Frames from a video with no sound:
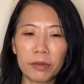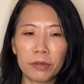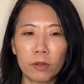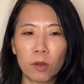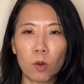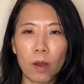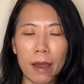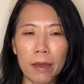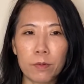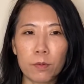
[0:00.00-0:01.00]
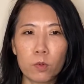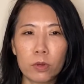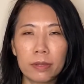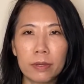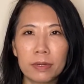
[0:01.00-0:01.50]
I
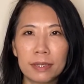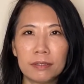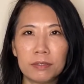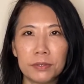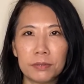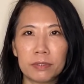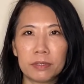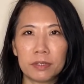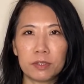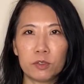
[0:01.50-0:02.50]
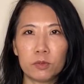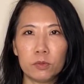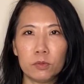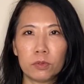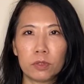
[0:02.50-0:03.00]
really wanted to stick
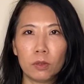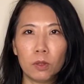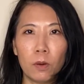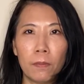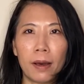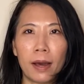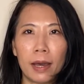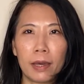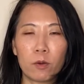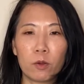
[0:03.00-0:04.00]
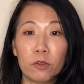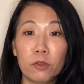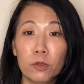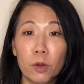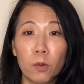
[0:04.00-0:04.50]
to the low buy or the
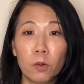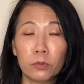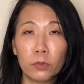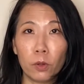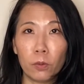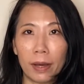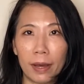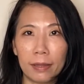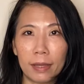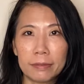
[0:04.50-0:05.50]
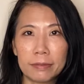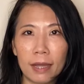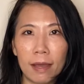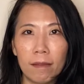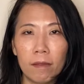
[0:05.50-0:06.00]
no buy
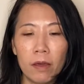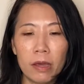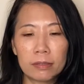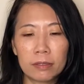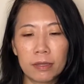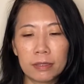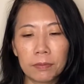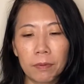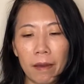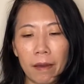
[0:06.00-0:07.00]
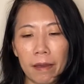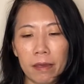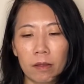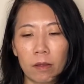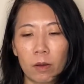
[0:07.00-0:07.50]
lifestyle. So that's why,
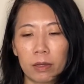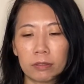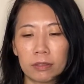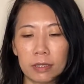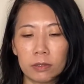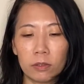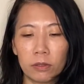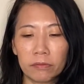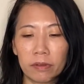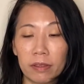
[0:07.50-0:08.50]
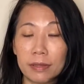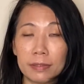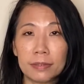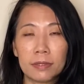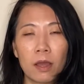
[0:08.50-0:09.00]
I tend to look for
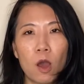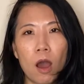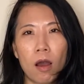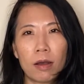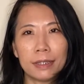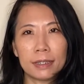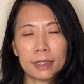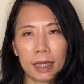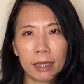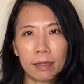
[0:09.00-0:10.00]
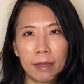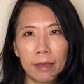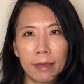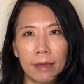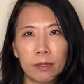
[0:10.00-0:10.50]
things on the
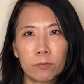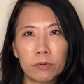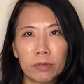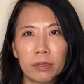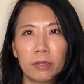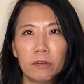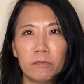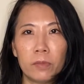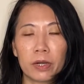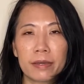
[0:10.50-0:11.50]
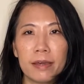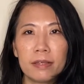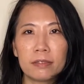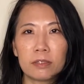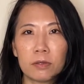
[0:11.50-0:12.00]
secondhand pre-loved
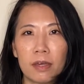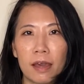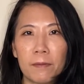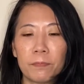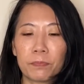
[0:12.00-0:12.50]
market so that,